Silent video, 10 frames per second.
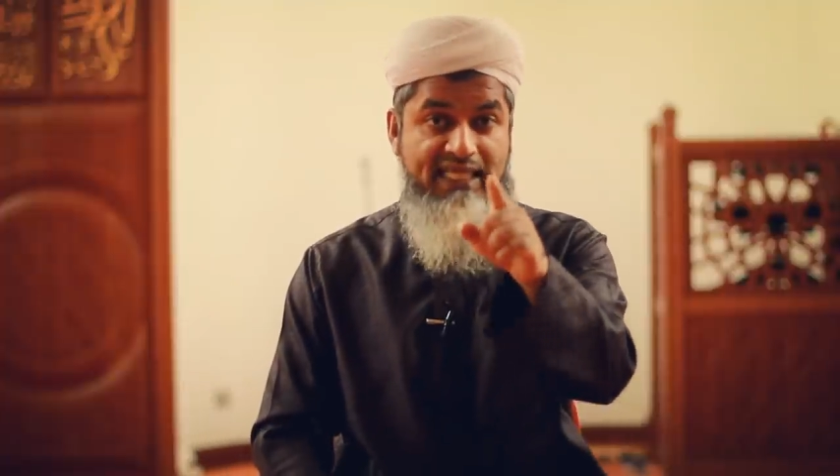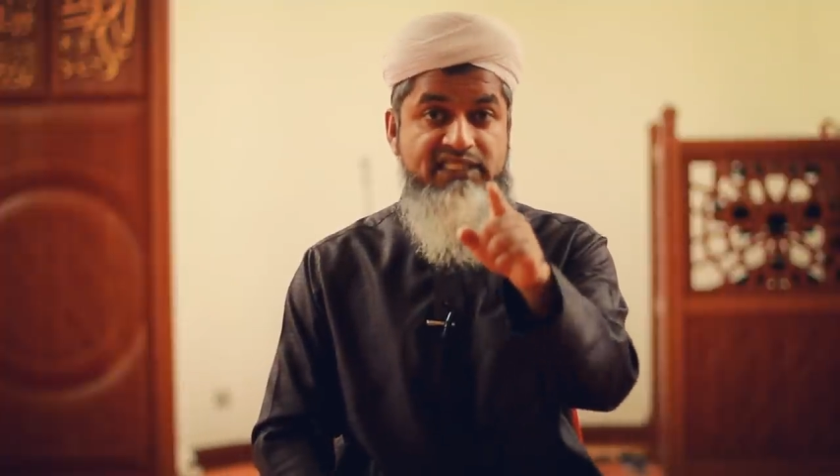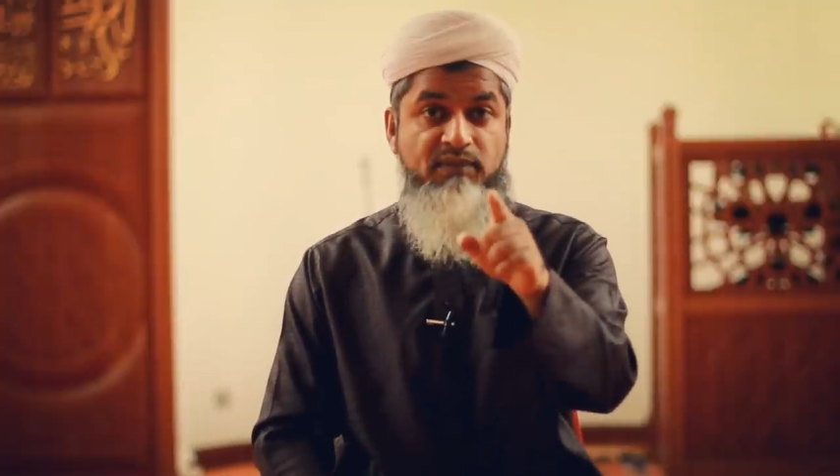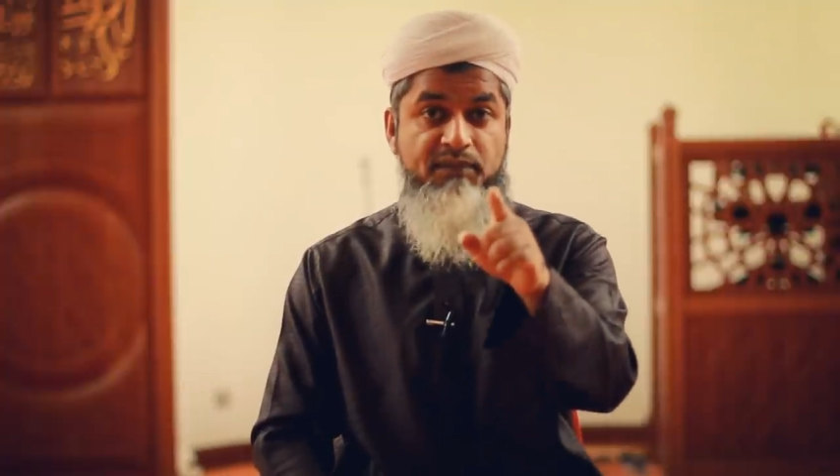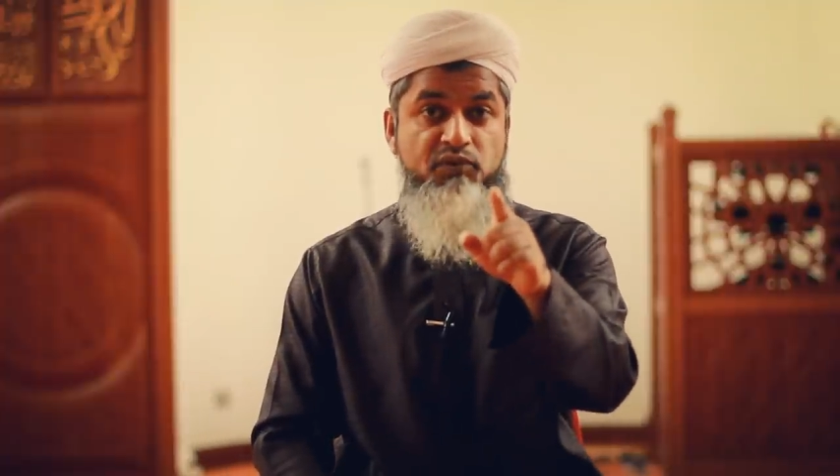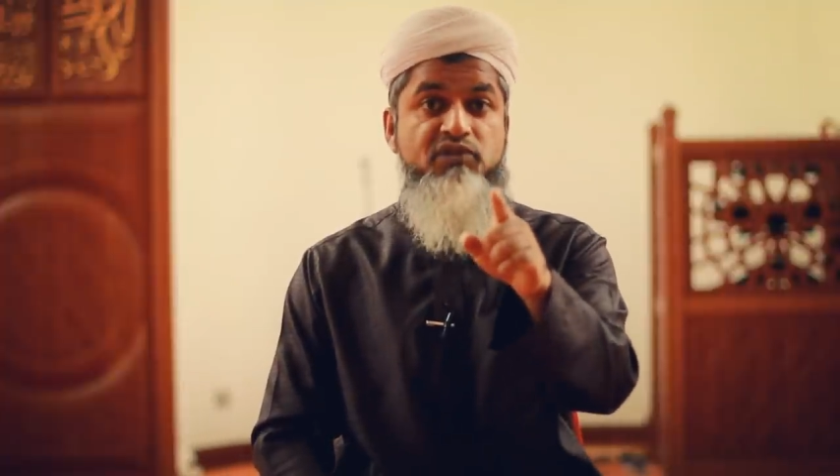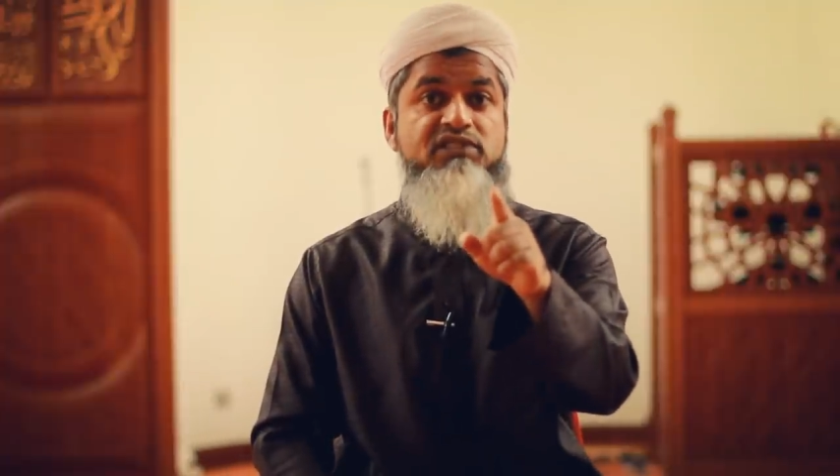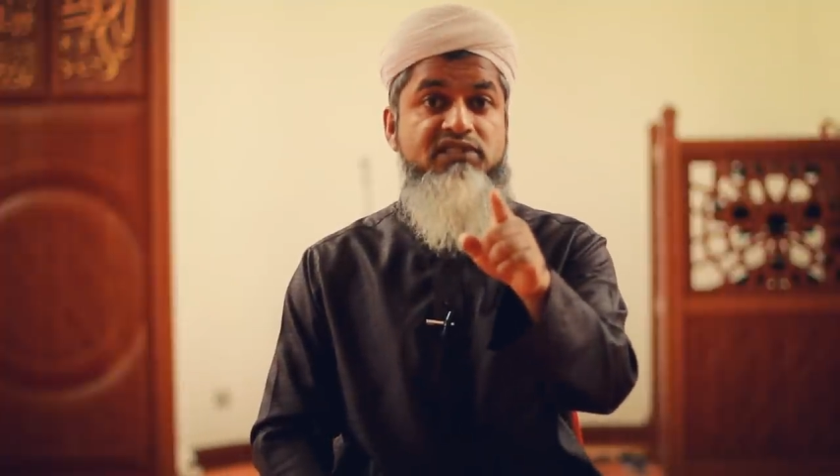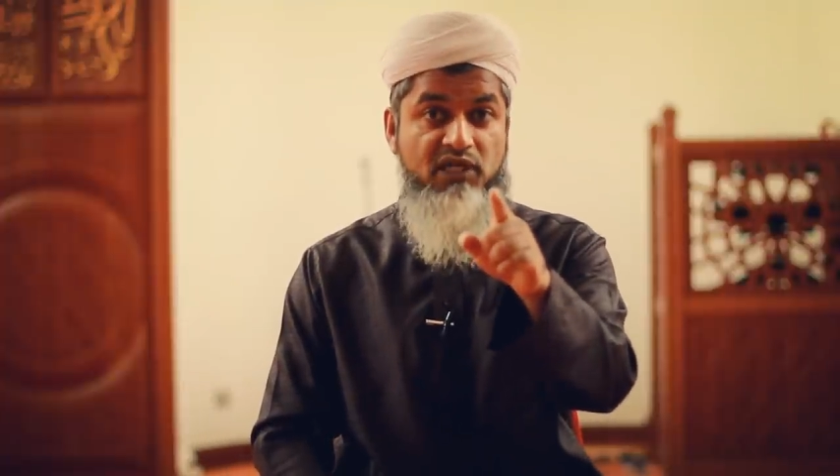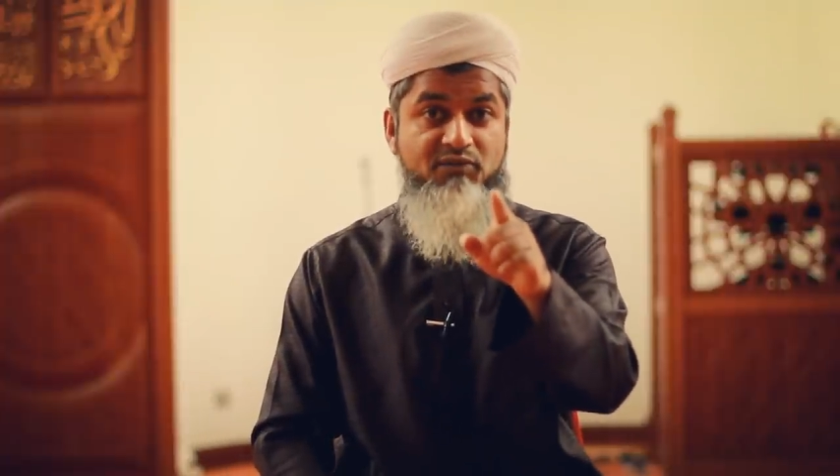that's my point.
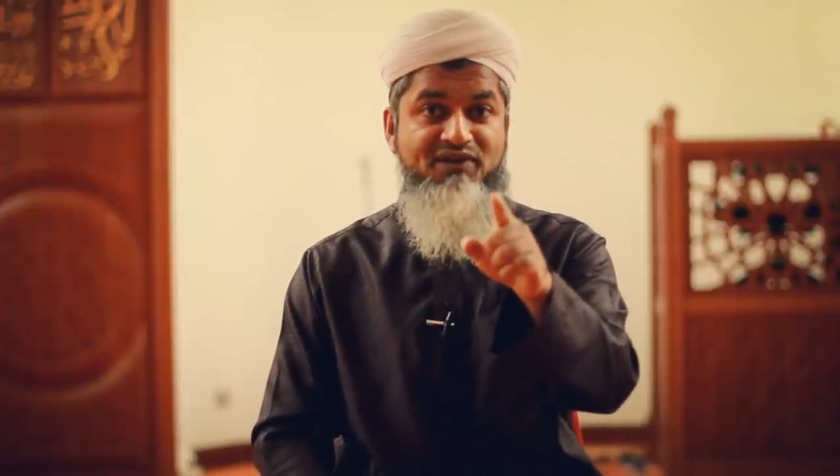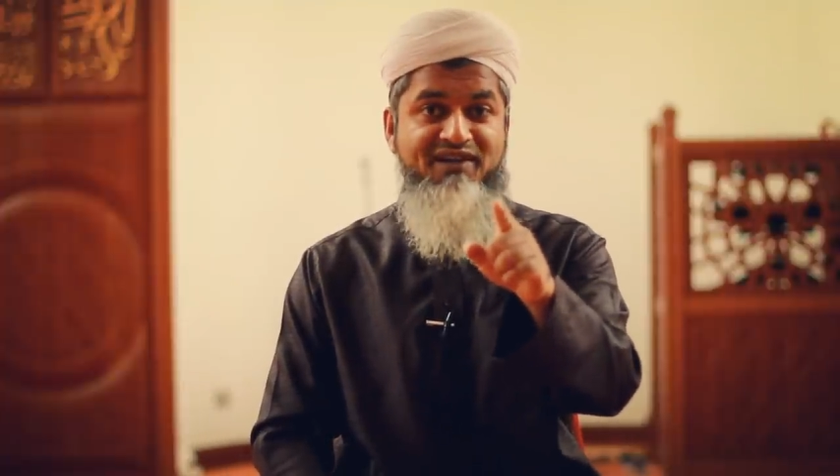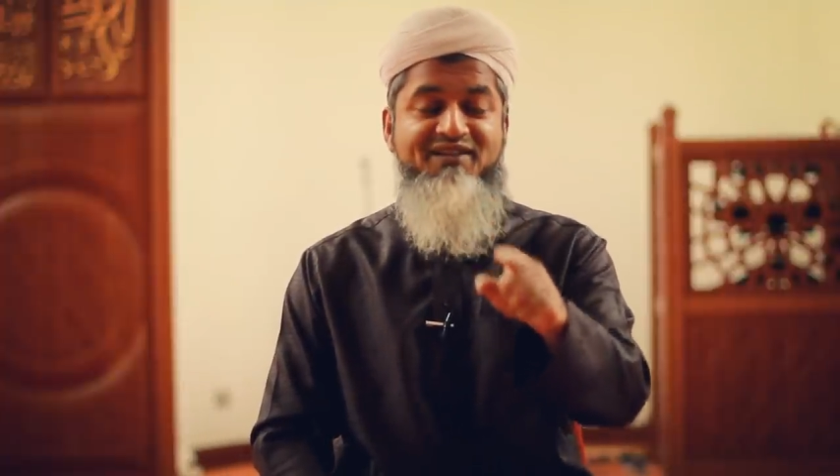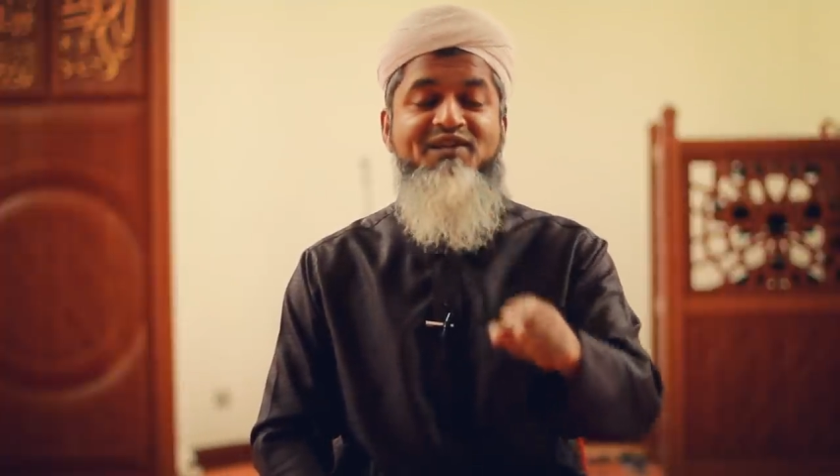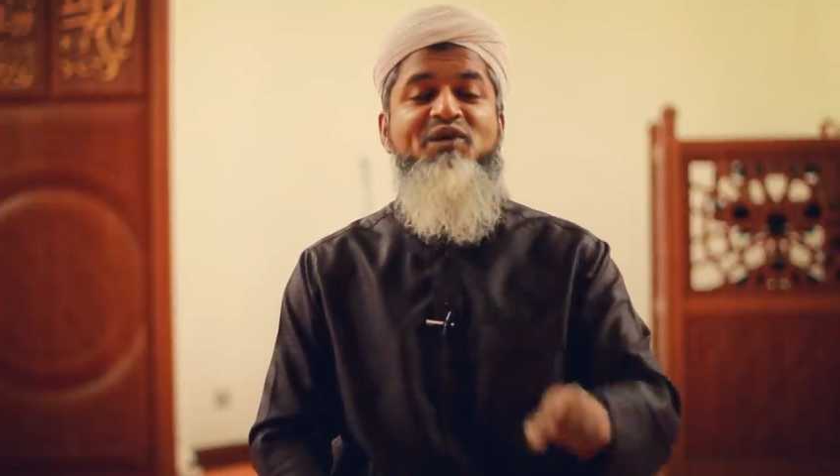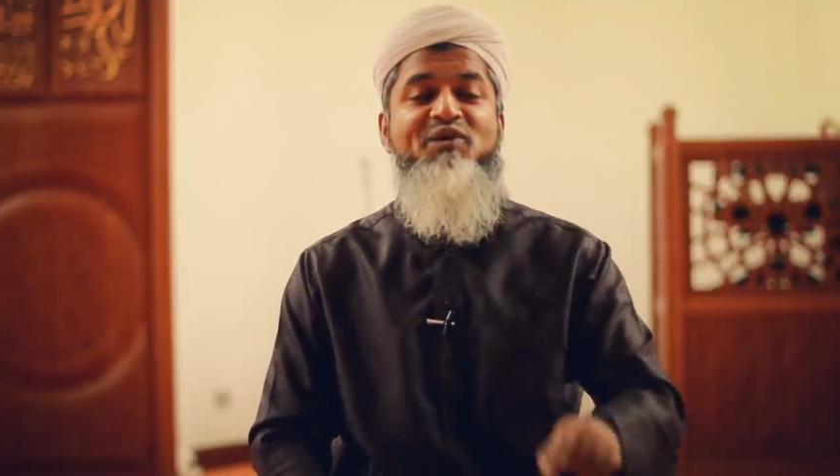Jazakumullah khair.